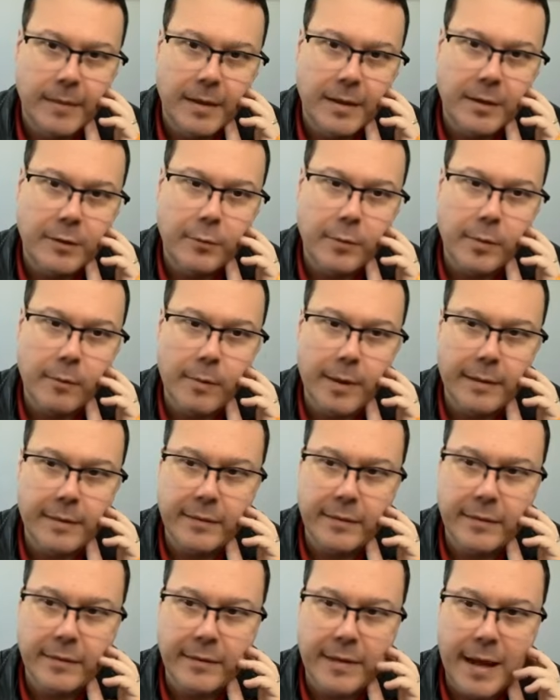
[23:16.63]
It will
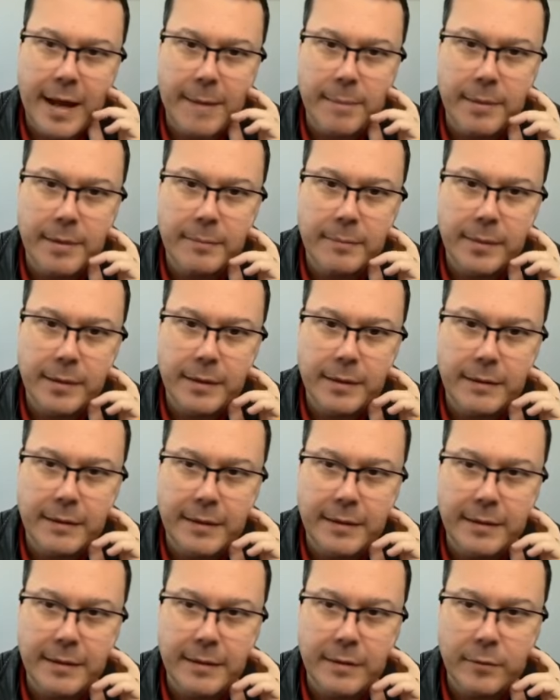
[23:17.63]
enter step, but
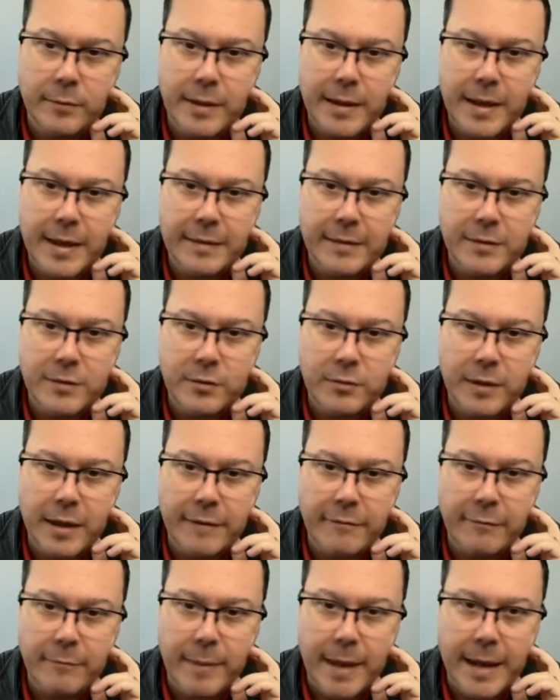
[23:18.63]
at least we get 2
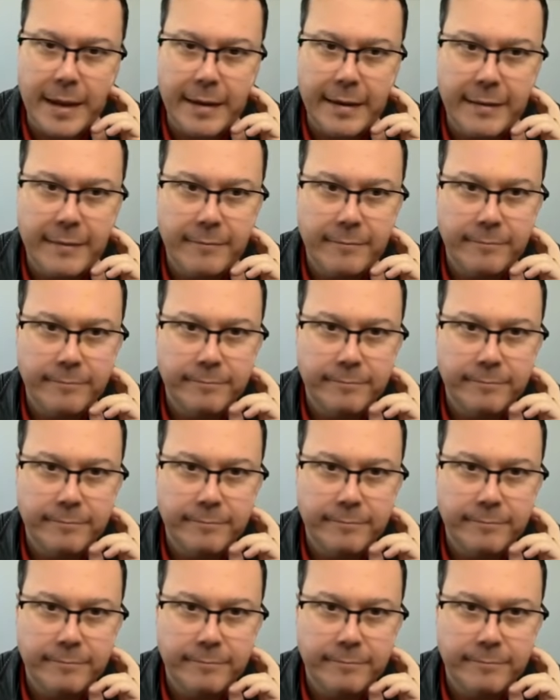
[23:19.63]
life back.